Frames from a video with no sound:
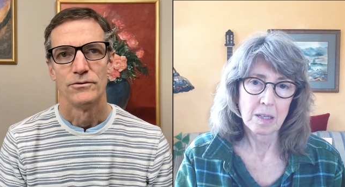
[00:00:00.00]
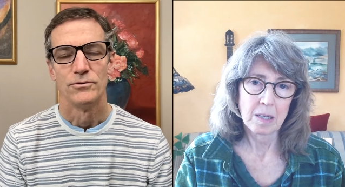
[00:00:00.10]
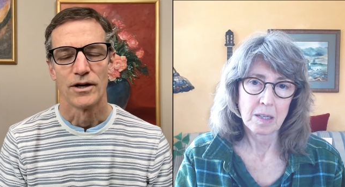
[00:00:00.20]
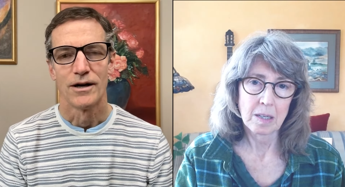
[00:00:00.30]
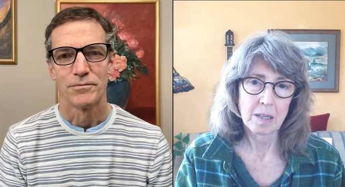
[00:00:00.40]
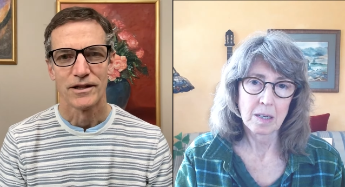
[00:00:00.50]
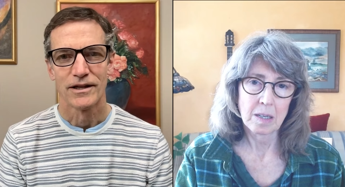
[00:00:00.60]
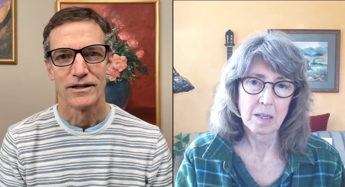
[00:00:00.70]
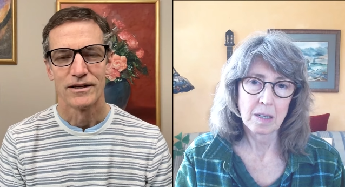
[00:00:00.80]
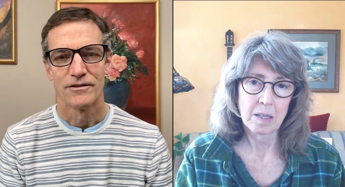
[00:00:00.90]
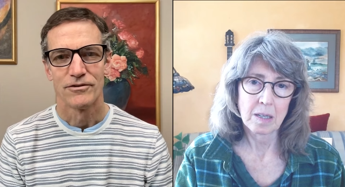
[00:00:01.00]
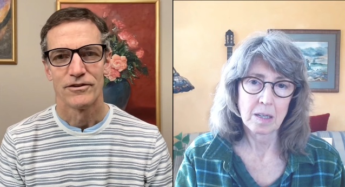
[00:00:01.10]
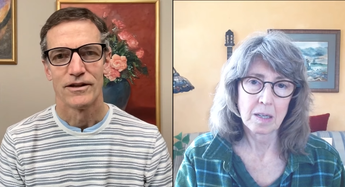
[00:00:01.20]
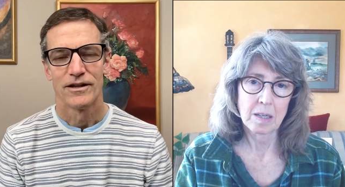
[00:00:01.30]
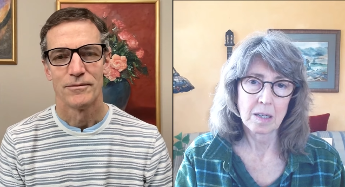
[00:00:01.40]
Speaker 1: too complicated for
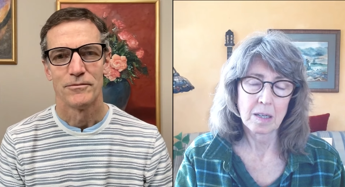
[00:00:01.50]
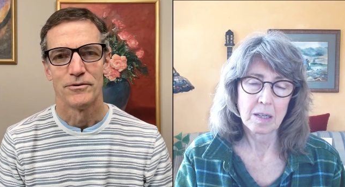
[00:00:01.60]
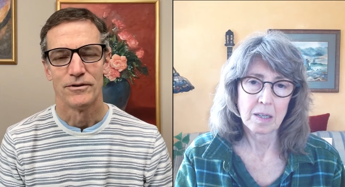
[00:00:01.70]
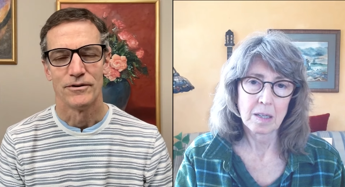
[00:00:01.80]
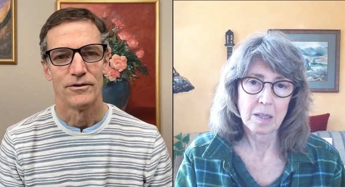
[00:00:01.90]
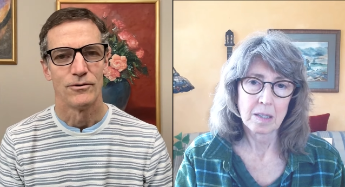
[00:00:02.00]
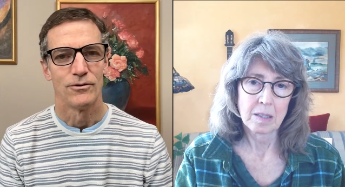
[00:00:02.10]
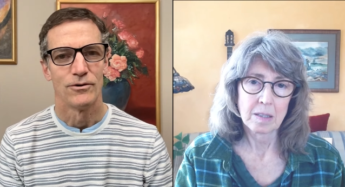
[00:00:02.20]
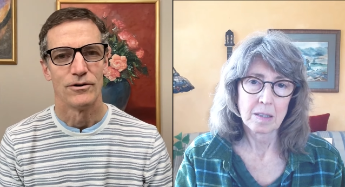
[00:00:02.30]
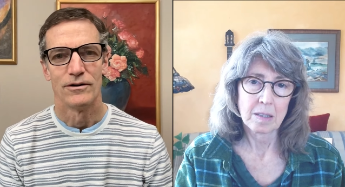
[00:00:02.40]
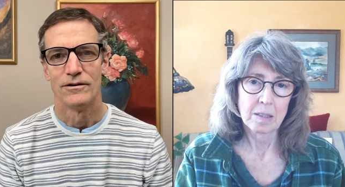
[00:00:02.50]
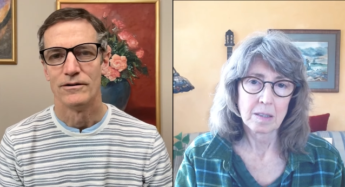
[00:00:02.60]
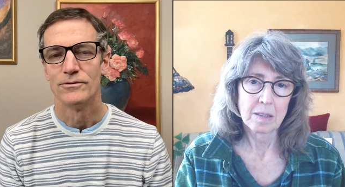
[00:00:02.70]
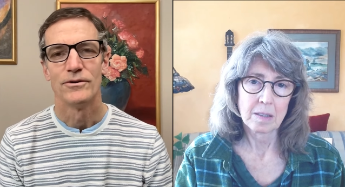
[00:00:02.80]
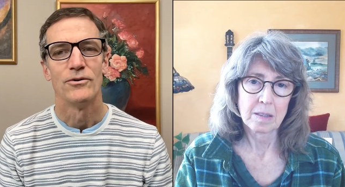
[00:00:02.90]
them or or
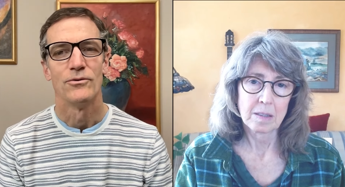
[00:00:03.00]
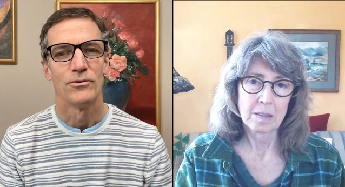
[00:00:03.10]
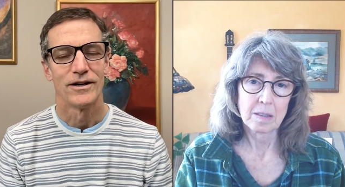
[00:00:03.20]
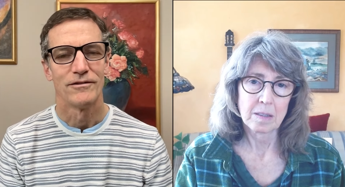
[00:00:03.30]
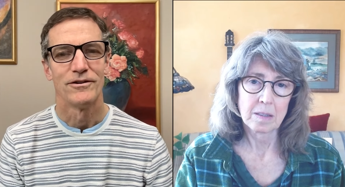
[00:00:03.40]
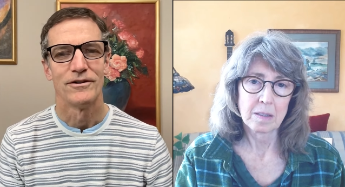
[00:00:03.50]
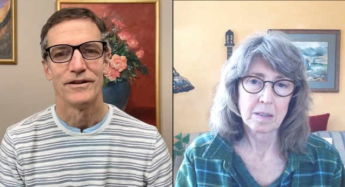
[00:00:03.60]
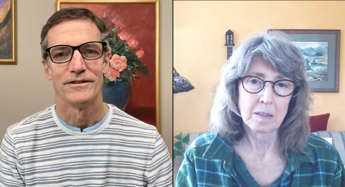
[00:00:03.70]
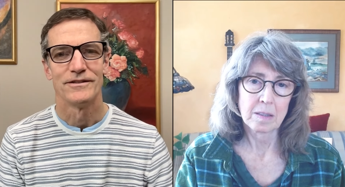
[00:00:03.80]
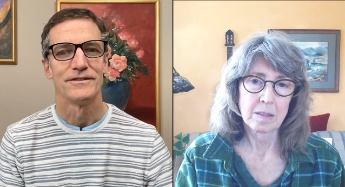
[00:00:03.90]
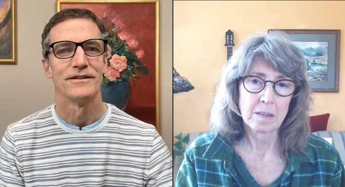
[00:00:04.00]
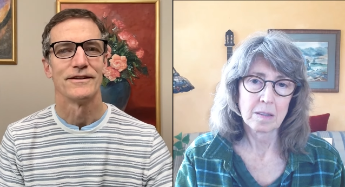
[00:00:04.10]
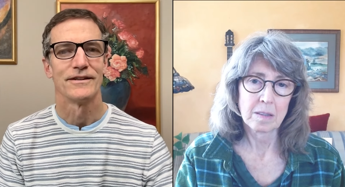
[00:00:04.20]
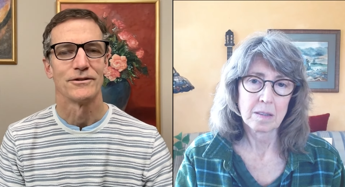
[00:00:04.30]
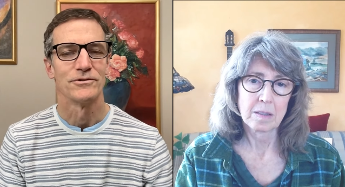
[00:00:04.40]
who knows whatever they just didn't
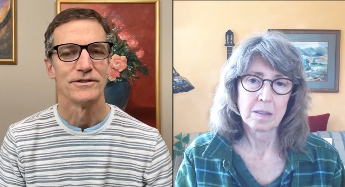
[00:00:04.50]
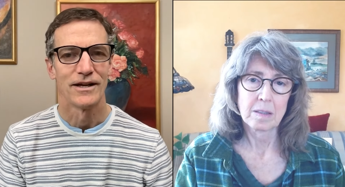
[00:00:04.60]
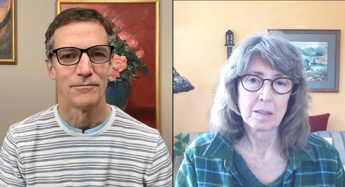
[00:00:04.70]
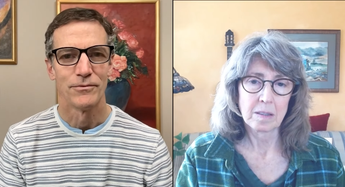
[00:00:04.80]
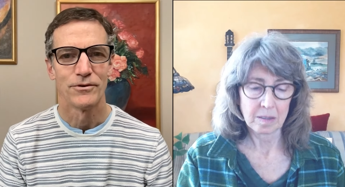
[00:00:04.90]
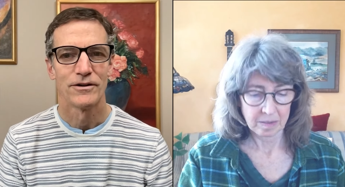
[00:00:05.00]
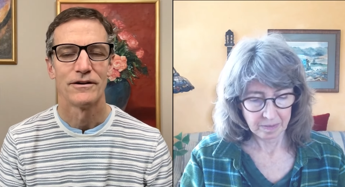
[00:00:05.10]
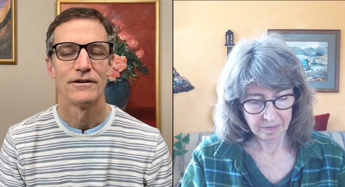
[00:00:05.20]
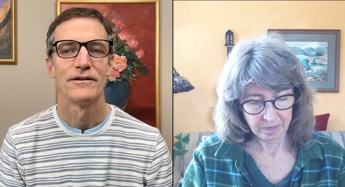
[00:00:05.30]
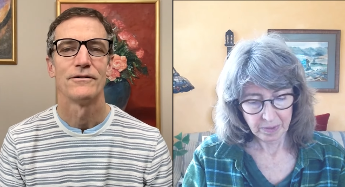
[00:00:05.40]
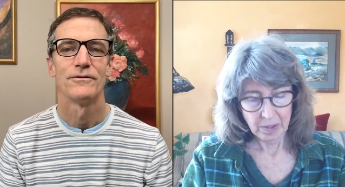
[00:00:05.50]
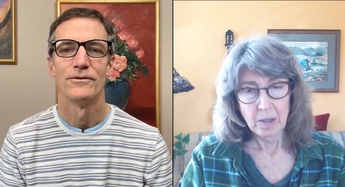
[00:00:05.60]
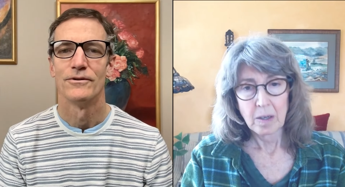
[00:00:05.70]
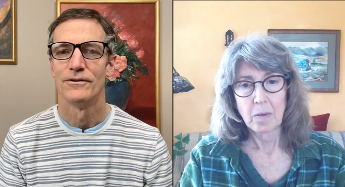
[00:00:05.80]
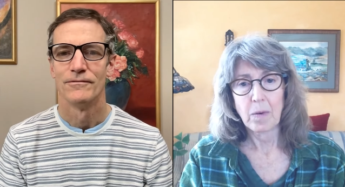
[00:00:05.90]
think it was that important
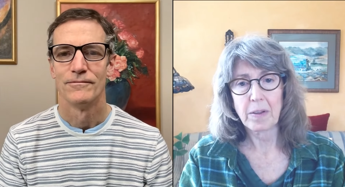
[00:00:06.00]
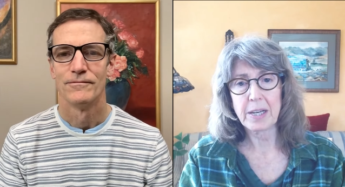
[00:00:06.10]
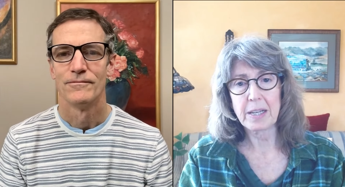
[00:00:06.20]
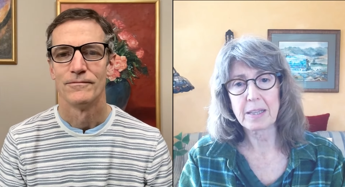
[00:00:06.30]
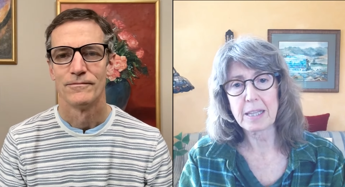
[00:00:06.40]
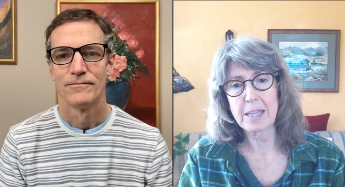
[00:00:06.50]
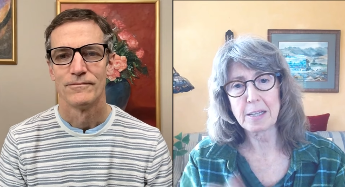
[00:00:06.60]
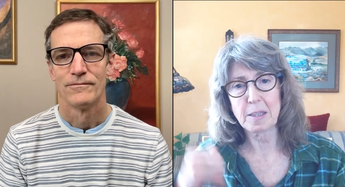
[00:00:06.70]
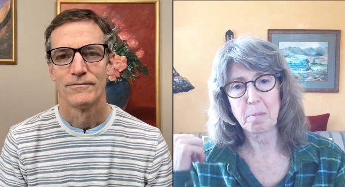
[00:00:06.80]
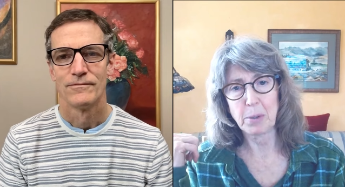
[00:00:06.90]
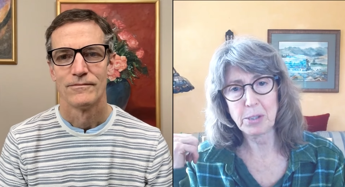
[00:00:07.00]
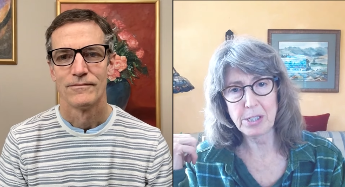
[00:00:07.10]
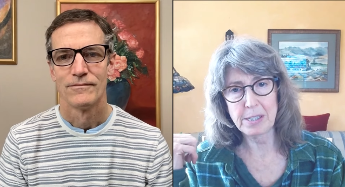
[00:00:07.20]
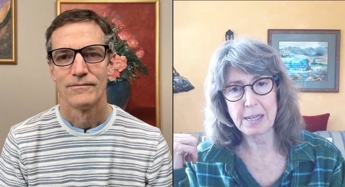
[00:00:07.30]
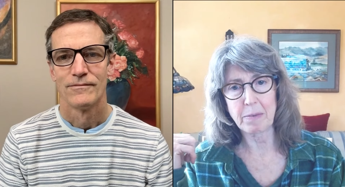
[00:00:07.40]
or
Speaker 2: well they, they thought the
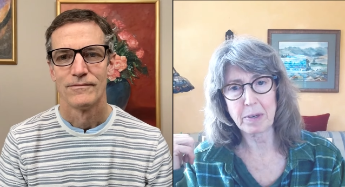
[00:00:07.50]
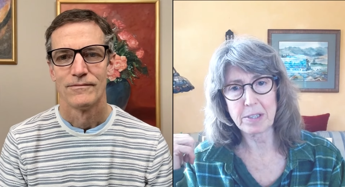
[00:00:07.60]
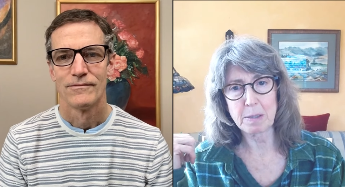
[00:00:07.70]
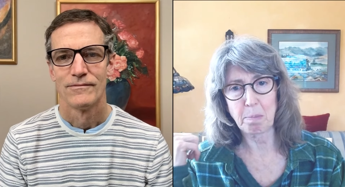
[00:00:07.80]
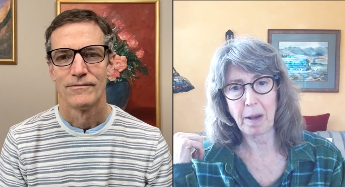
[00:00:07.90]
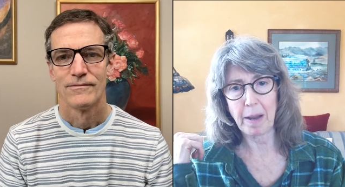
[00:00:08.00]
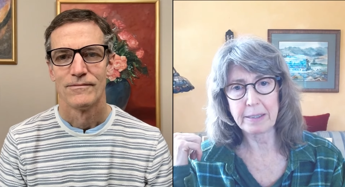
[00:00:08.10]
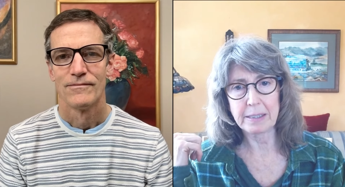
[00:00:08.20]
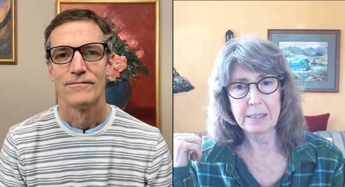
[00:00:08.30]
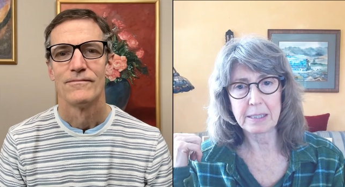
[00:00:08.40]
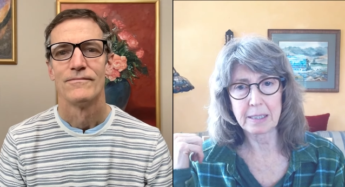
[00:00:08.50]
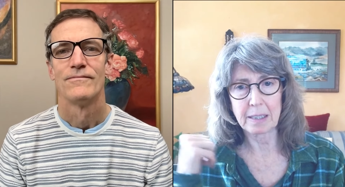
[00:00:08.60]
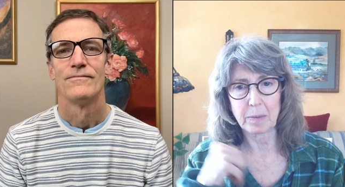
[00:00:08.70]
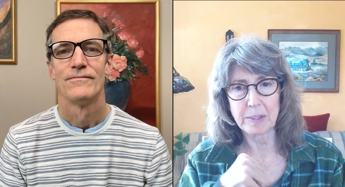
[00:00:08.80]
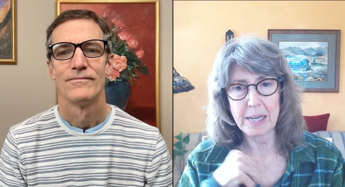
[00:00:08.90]
bushes that we just planted
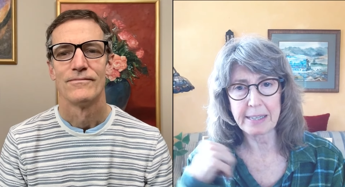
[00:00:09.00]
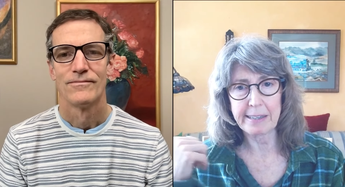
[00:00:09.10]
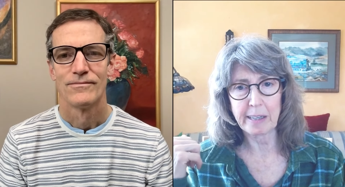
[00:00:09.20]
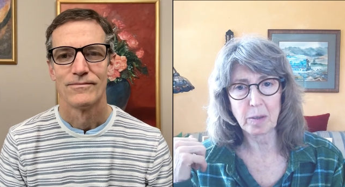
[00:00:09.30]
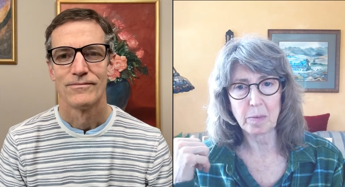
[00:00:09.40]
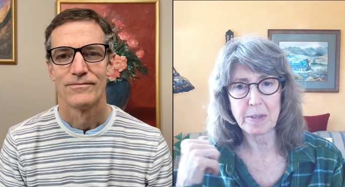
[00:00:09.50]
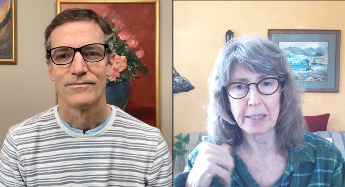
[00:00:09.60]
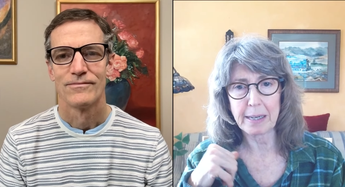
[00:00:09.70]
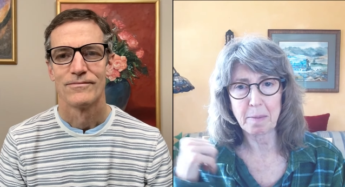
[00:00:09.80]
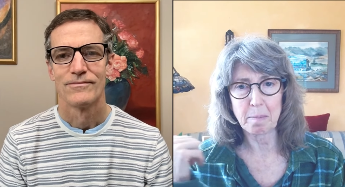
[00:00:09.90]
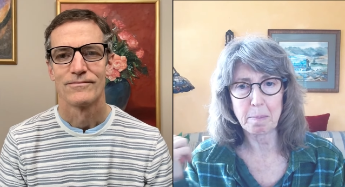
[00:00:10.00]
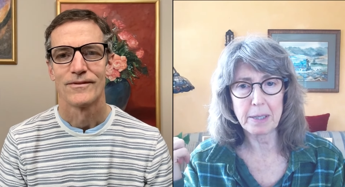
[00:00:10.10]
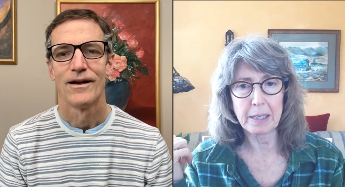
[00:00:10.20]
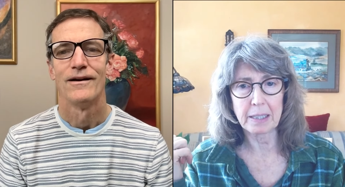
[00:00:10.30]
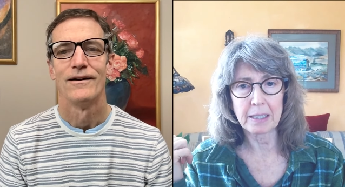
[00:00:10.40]
or would take care of it when they got
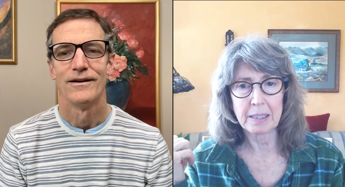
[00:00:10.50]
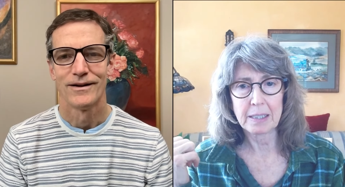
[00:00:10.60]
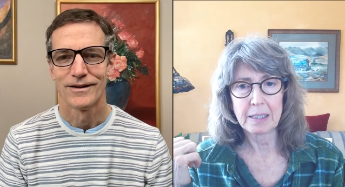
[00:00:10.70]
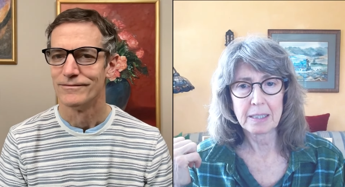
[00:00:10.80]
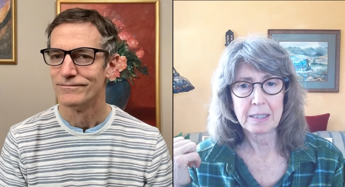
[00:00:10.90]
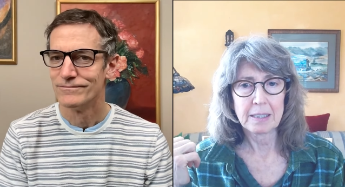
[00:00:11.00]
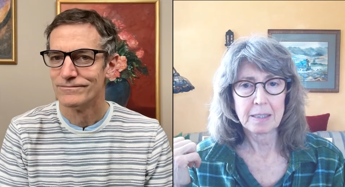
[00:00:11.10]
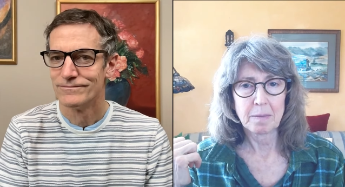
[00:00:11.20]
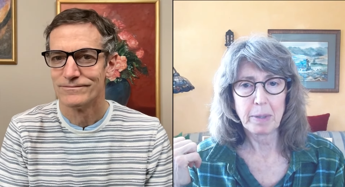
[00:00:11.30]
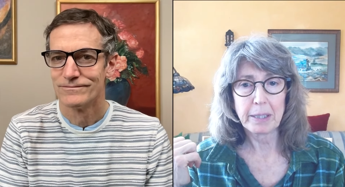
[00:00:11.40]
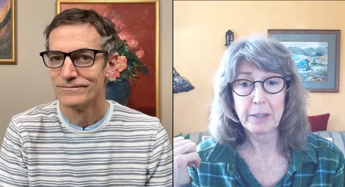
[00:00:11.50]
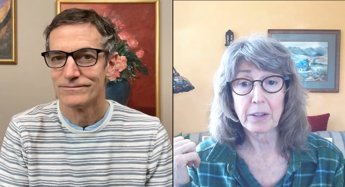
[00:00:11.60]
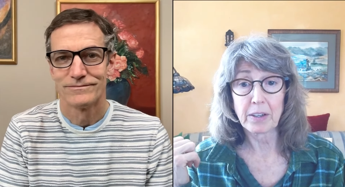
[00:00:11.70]
big huh bigger